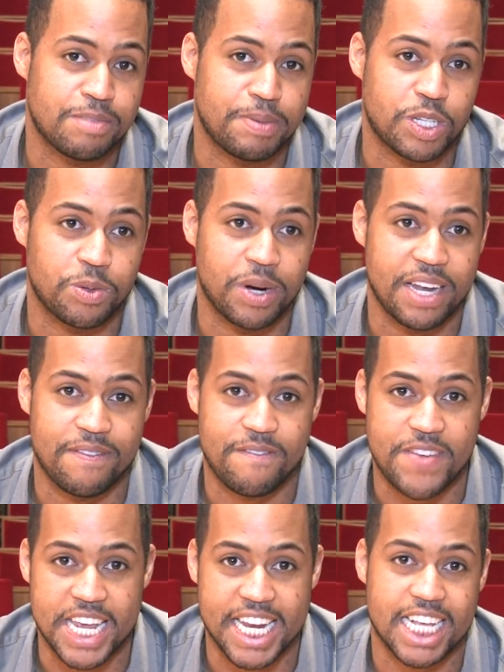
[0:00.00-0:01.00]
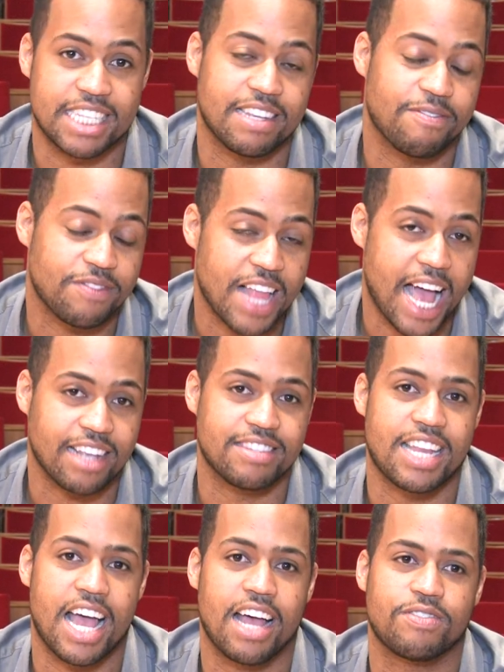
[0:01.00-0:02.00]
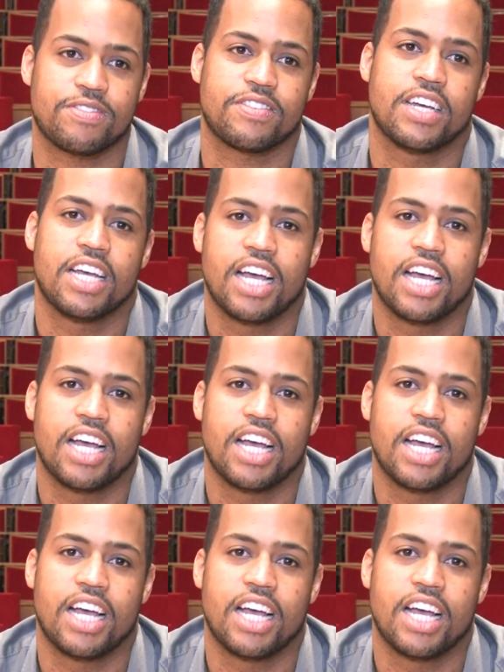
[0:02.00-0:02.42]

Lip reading: It's between Phoenix and Flagstaff.